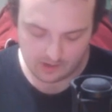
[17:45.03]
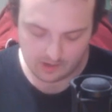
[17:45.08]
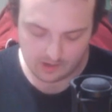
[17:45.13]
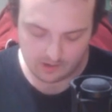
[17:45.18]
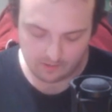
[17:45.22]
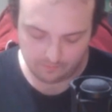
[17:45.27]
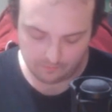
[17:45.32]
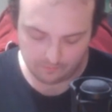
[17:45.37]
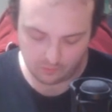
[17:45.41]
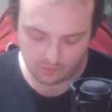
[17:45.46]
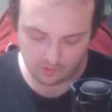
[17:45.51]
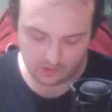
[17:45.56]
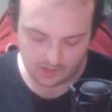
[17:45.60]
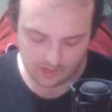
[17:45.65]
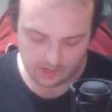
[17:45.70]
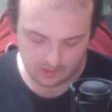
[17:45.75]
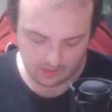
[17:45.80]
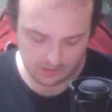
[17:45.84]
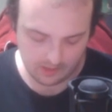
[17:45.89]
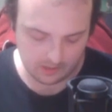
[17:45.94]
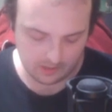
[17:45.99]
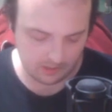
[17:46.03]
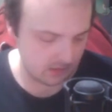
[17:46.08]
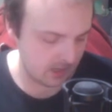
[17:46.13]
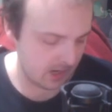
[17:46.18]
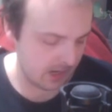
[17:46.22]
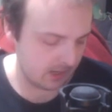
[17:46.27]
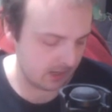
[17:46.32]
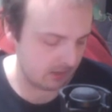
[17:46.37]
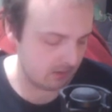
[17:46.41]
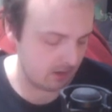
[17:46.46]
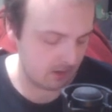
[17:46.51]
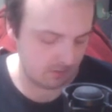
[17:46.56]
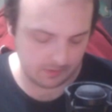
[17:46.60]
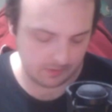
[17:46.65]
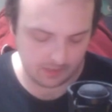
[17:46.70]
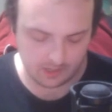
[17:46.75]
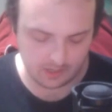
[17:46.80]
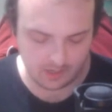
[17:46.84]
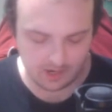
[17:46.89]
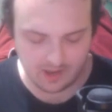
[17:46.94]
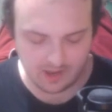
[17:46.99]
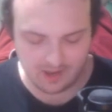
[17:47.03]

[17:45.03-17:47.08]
for a Little Knight. No, I'm kidding.